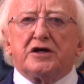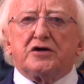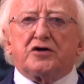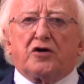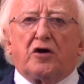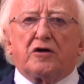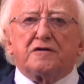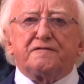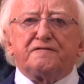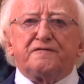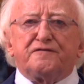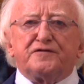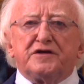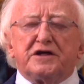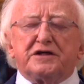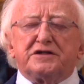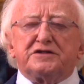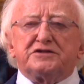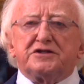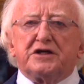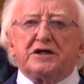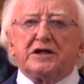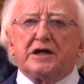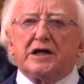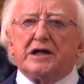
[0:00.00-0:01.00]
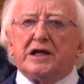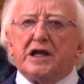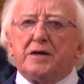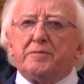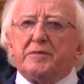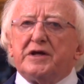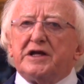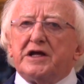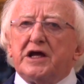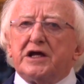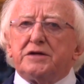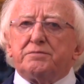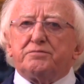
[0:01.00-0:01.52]
conflict,
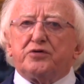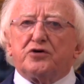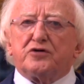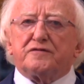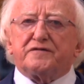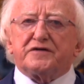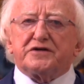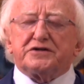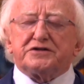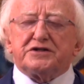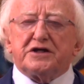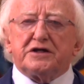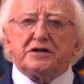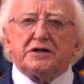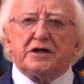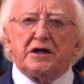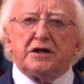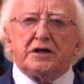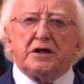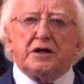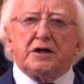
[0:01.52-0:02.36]
eliminate poverty,